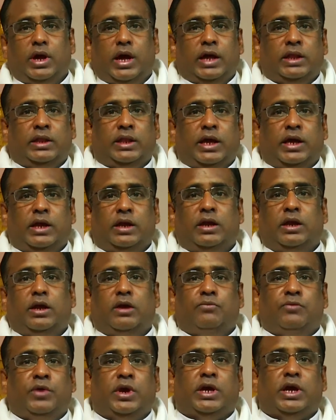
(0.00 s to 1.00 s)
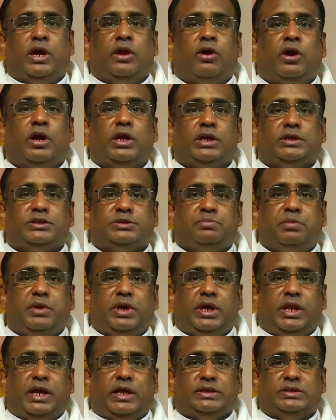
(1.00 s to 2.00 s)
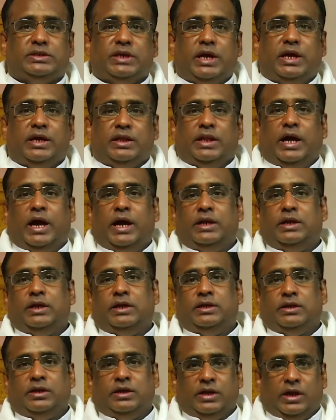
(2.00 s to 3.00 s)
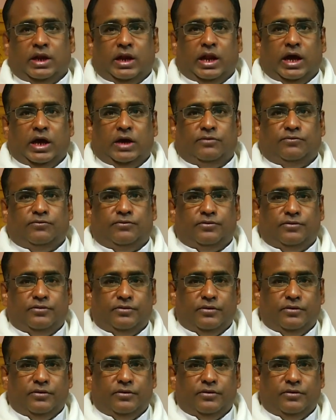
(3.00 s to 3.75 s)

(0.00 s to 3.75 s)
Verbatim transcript: and then we cannot experience that eternal life.